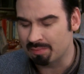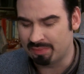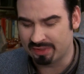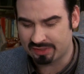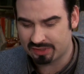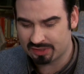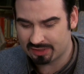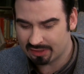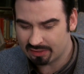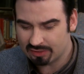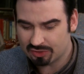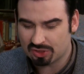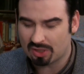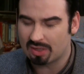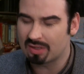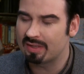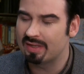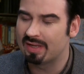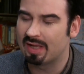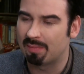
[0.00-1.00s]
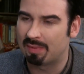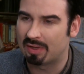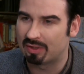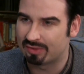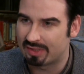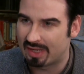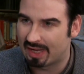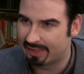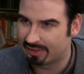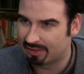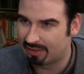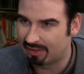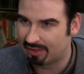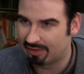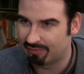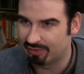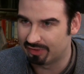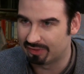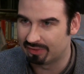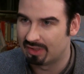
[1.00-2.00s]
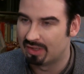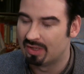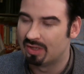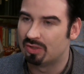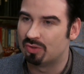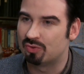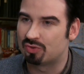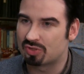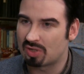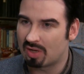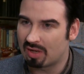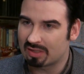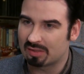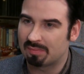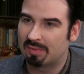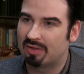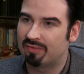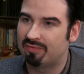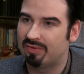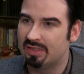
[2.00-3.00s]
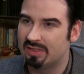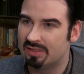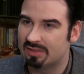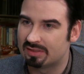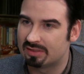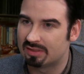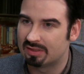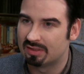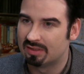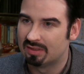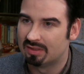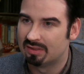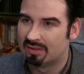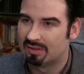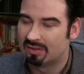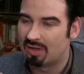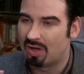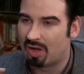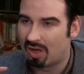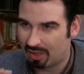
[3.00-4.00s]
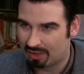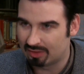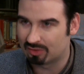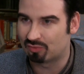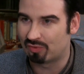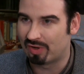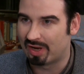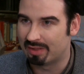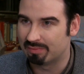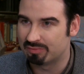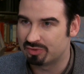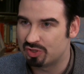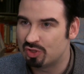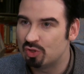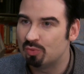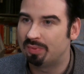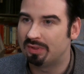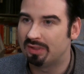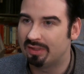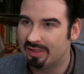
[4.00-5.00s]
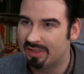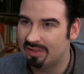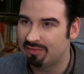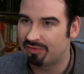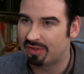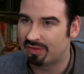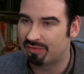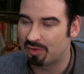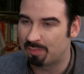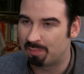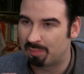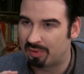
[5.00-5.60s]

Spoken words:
But still talking about 9/11, you talked about these holograms. You believe that the